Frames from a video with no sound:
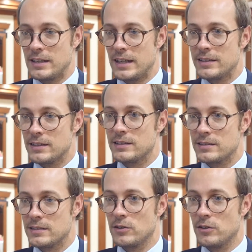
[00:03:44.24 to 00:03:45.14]
let
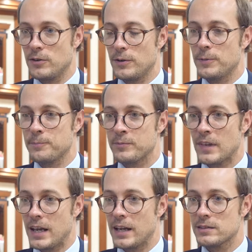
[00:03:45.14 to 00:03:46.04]
it
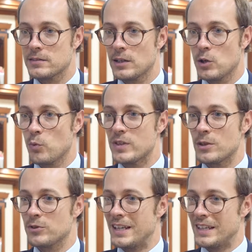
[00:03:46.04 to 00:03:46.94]
act
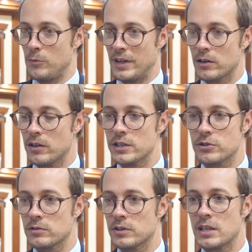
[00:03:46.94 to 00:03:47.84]
without any
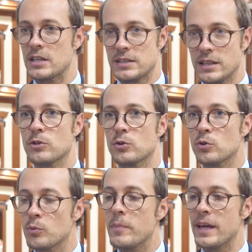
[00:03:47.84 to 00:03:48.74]
regulation, then
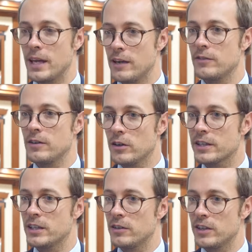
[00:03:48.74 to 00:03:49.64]
you may have
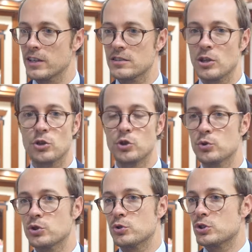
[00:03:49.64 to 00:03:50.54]
lock-in effect
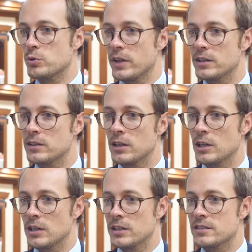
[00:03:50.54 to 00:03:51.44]
due to trend.
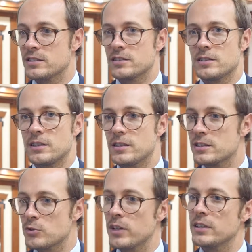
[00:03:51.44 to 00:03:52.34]
It
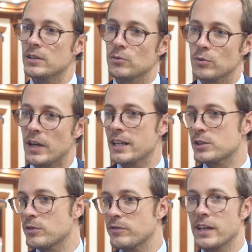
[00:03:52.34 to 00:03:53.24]
is trendy to
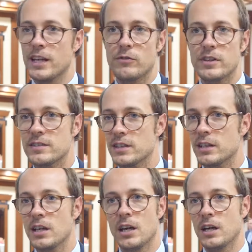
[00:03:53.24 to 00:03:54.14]
electrify
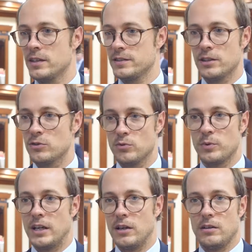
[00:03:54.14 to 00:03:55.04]
everything, and then you
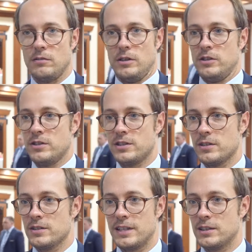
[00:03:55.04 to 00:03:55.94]
will
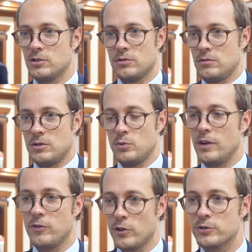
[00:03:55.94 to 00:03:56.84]
understand that you
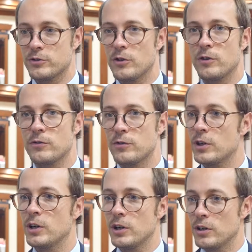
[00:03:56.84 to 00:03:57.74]
have a lot of
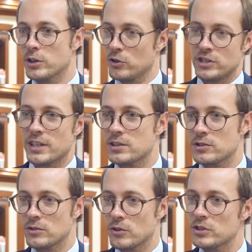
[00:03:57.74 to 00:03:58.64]

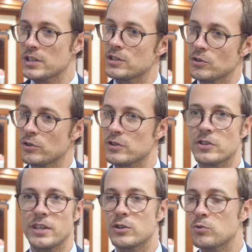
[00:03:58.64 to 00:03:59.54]
congestion on
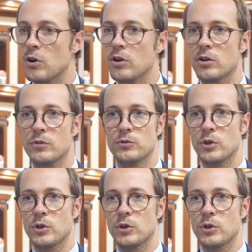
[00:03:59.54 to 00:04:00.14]
the network, or